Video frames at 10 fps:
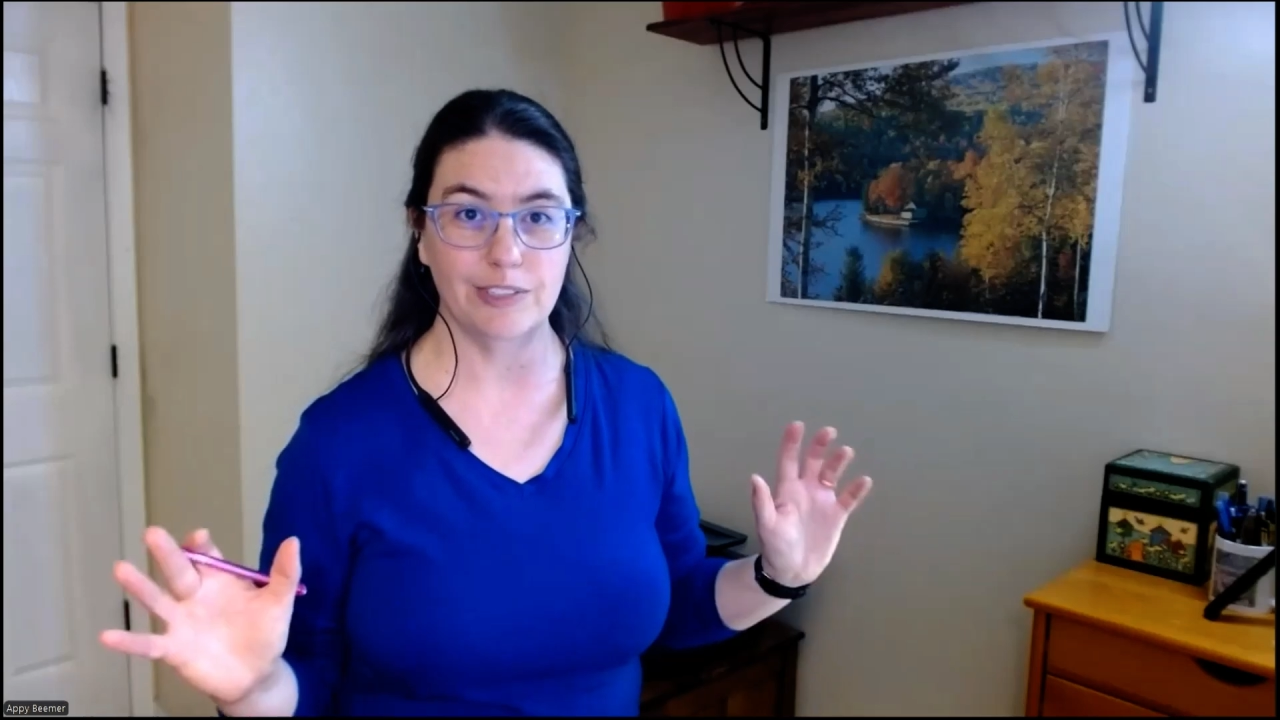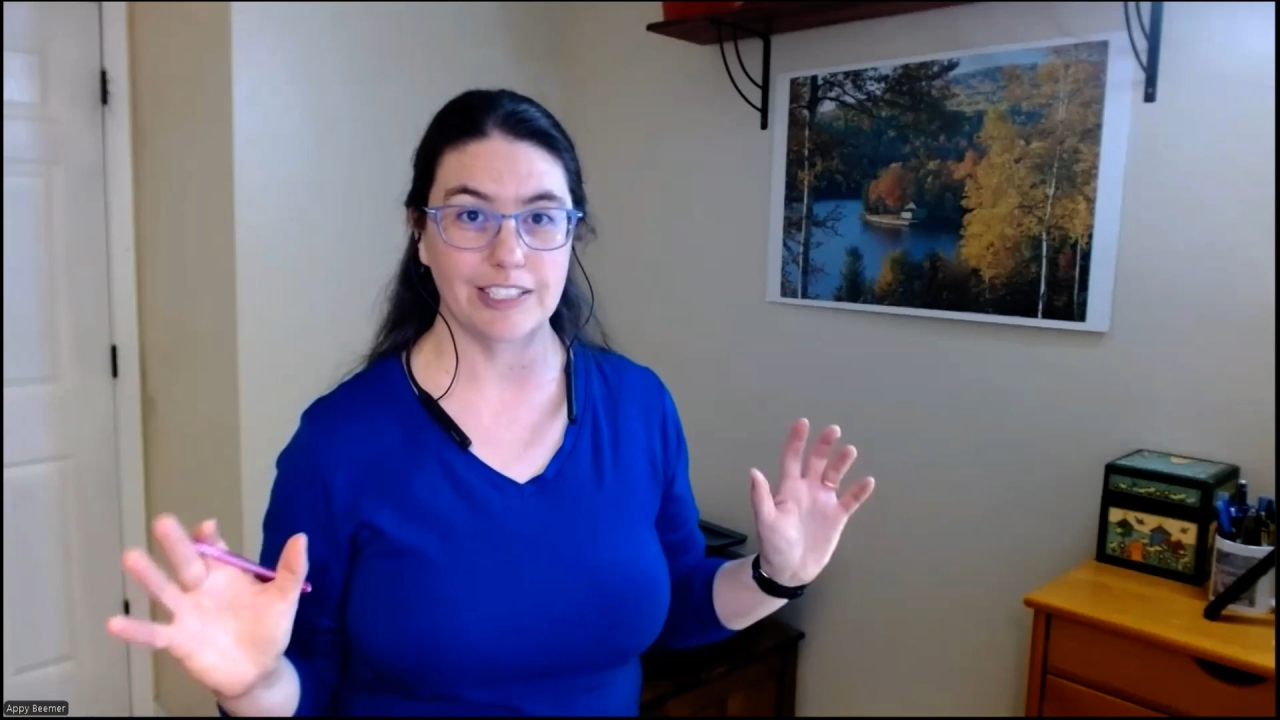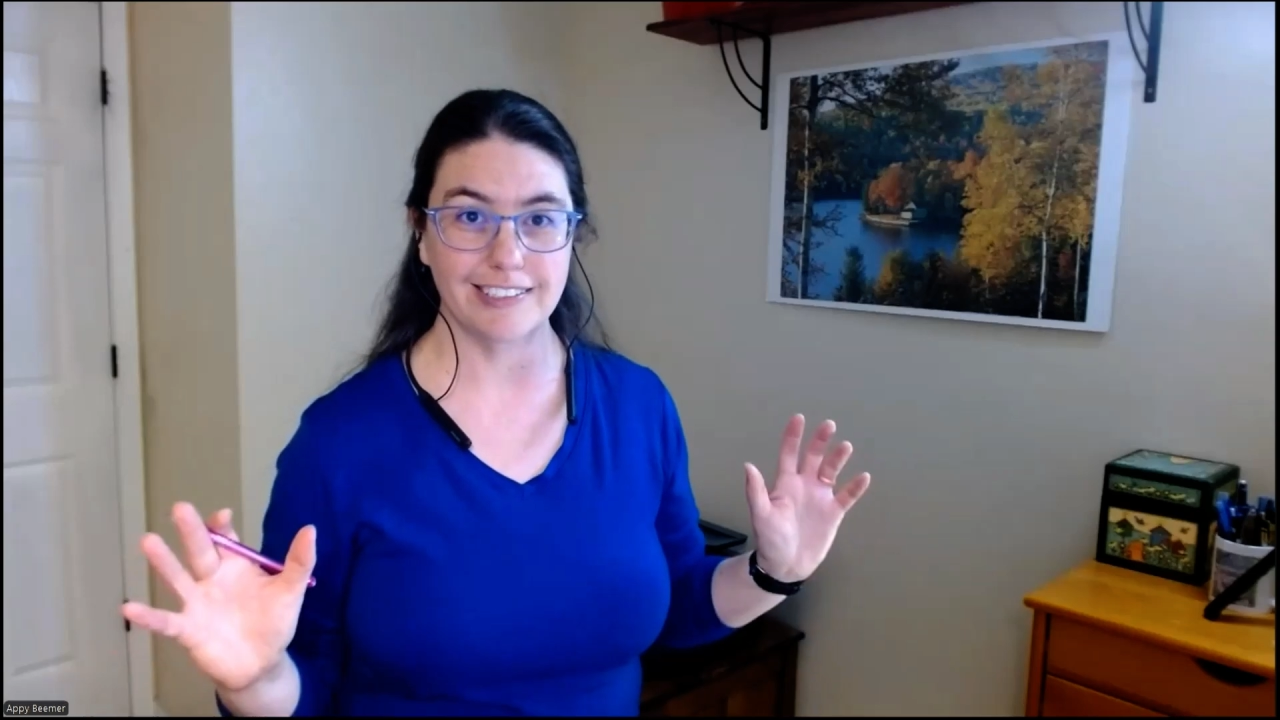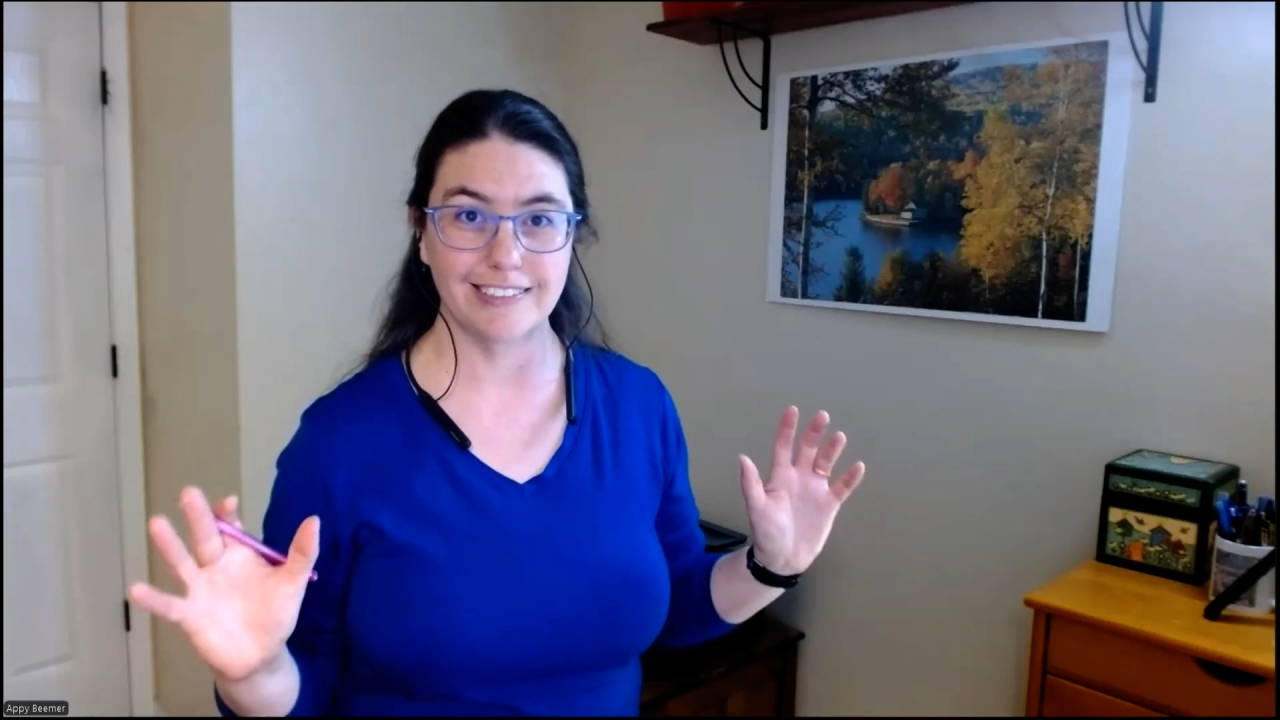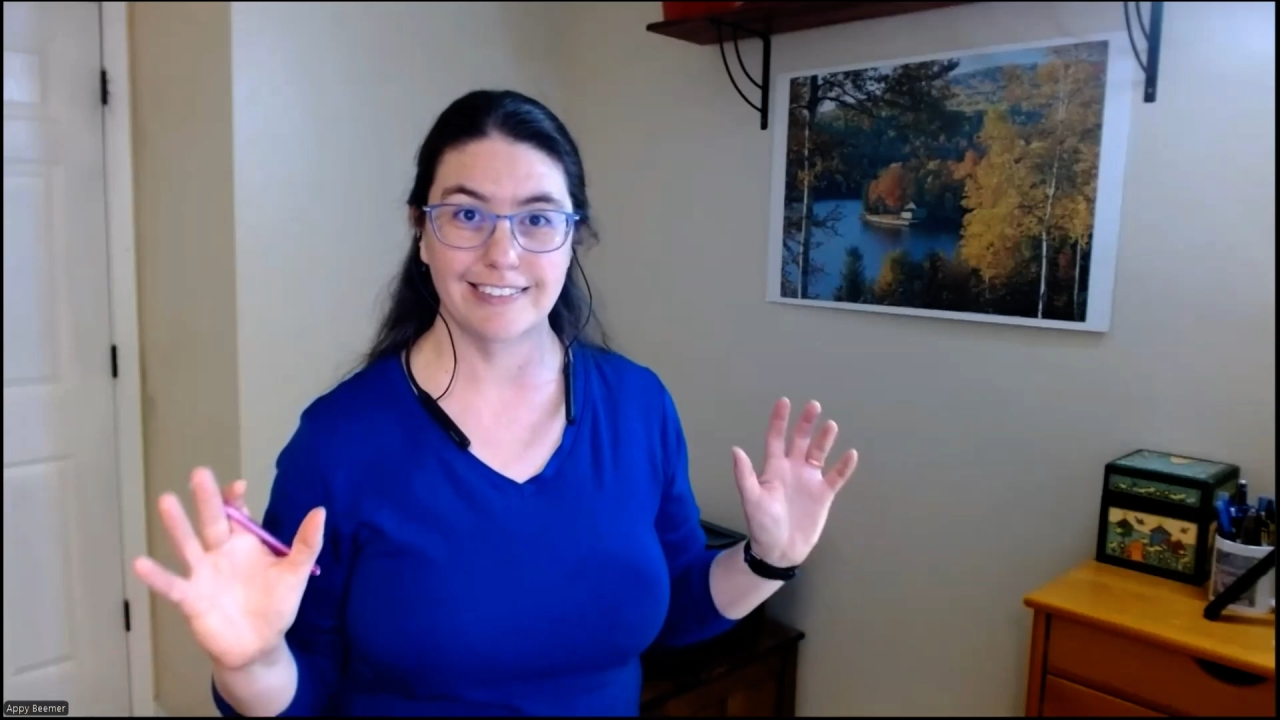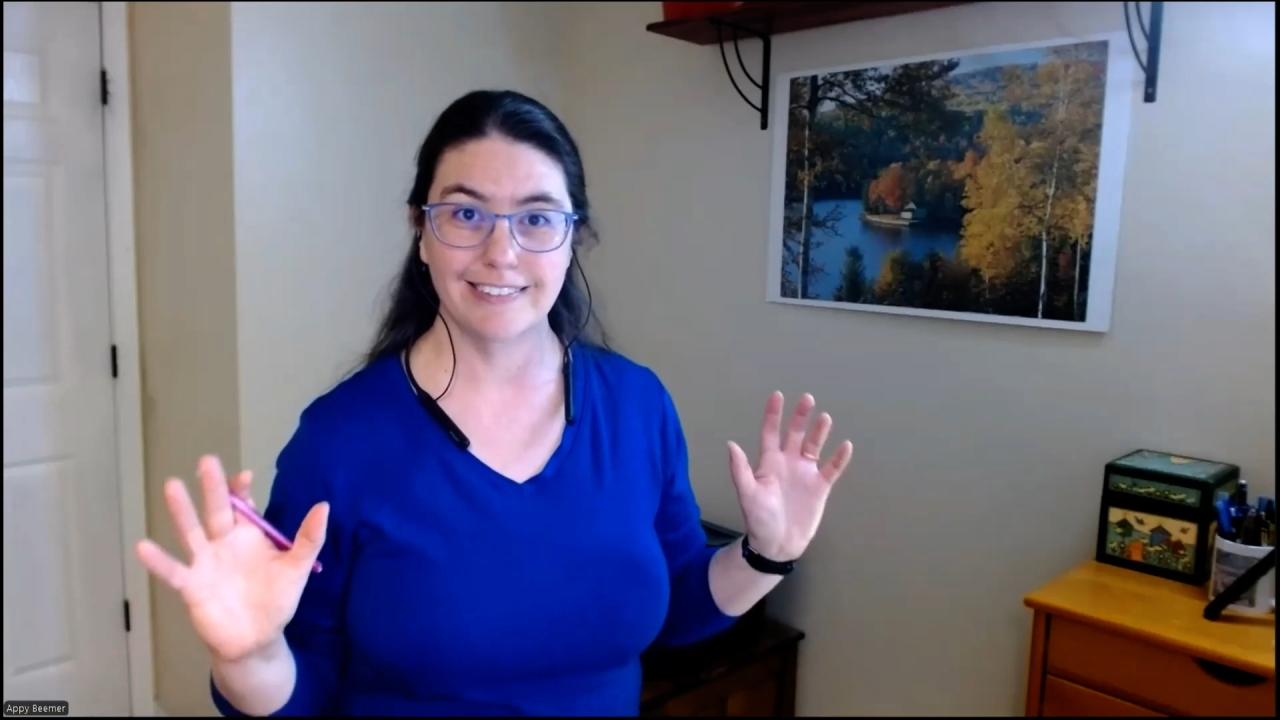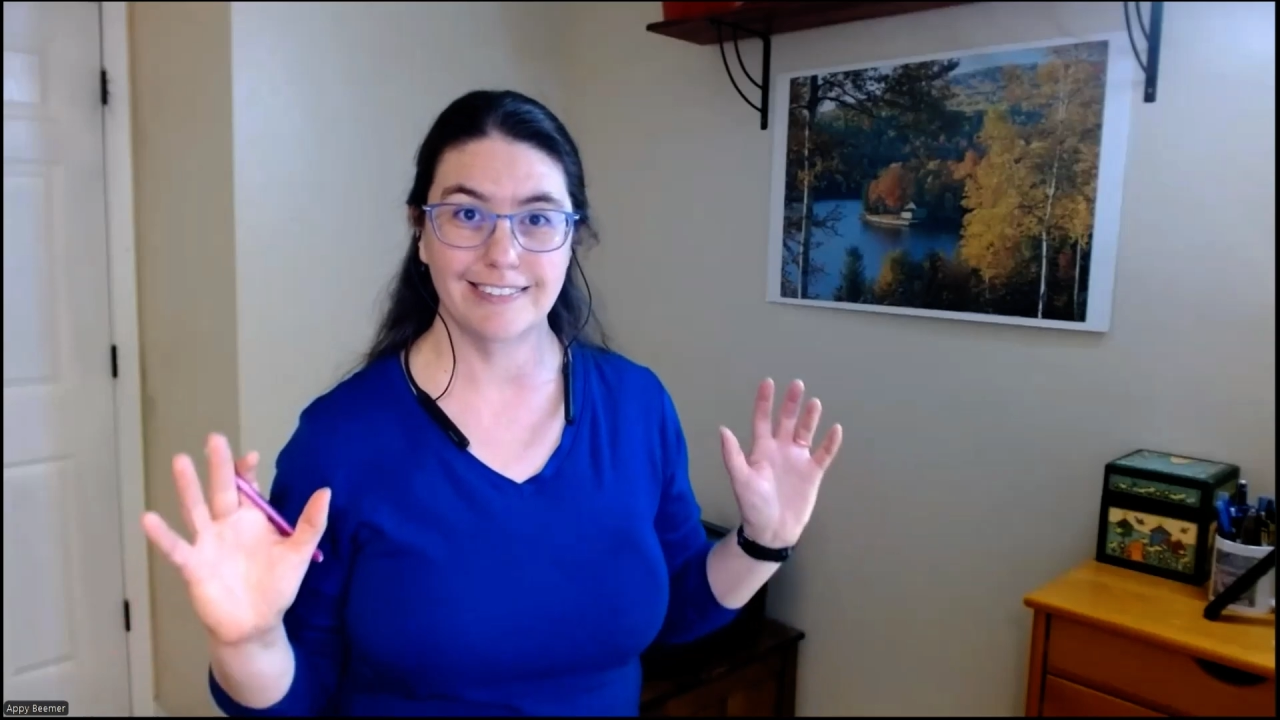you just